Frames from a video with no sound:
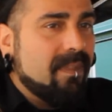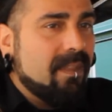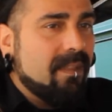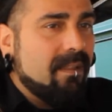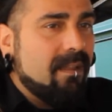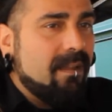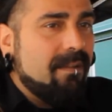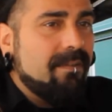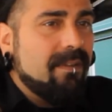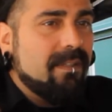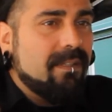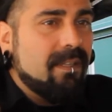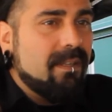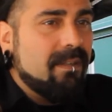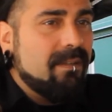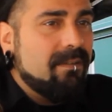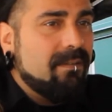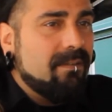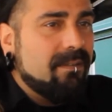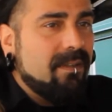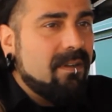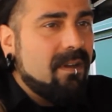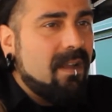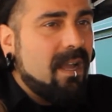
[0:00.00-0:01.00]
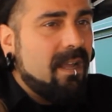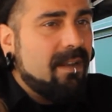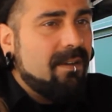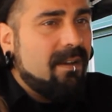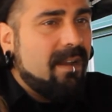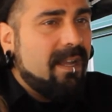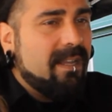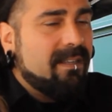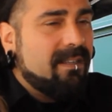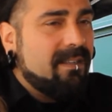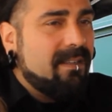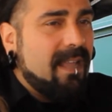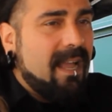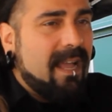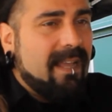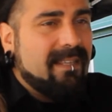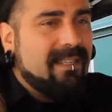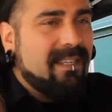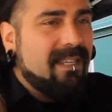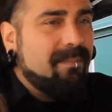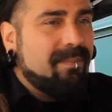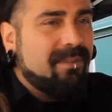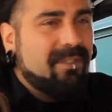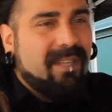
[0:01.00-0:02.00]
Everything, you know, I know I
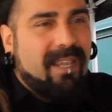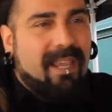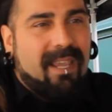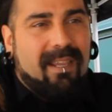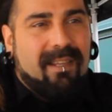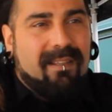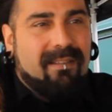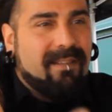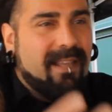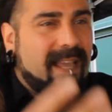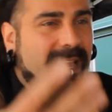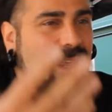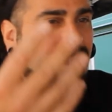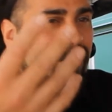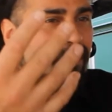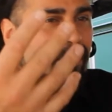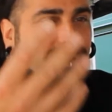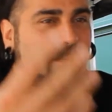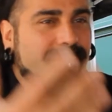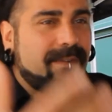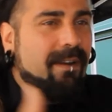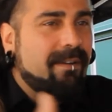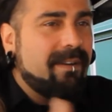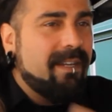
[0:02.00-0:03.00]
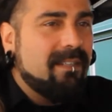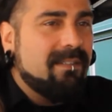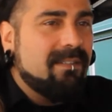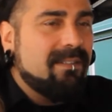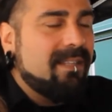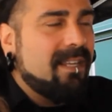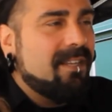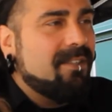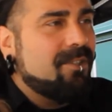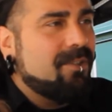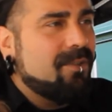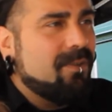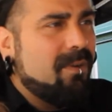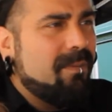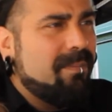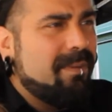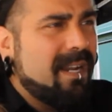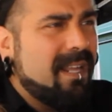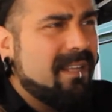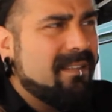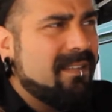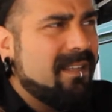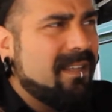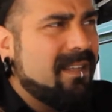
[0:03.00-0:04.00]
keep saying that it was very instinctual,
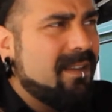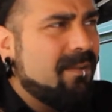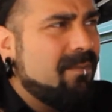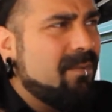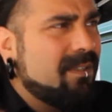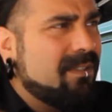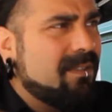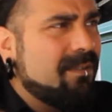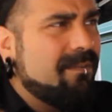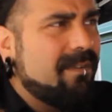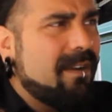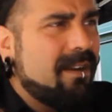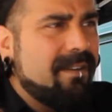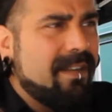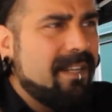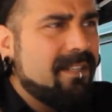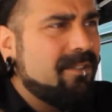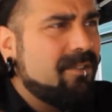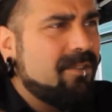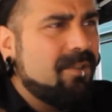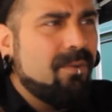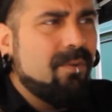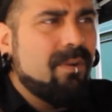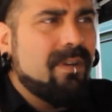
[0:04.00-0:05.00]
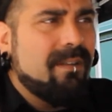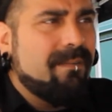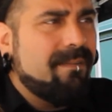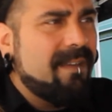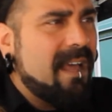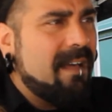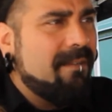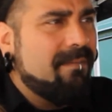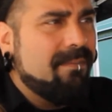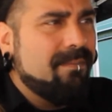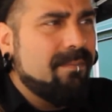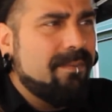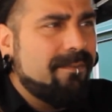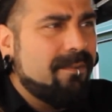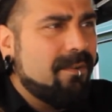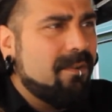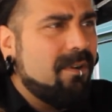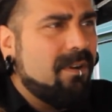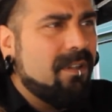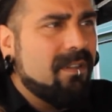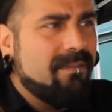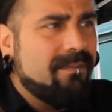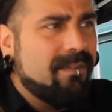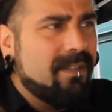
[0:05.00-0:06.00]
but I think it was a very intuitive album for
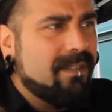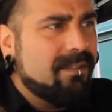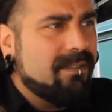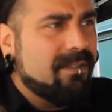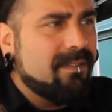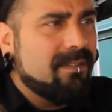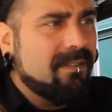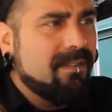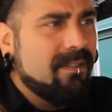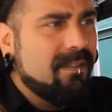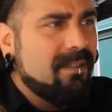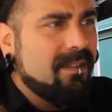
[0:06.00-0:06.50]
all of us.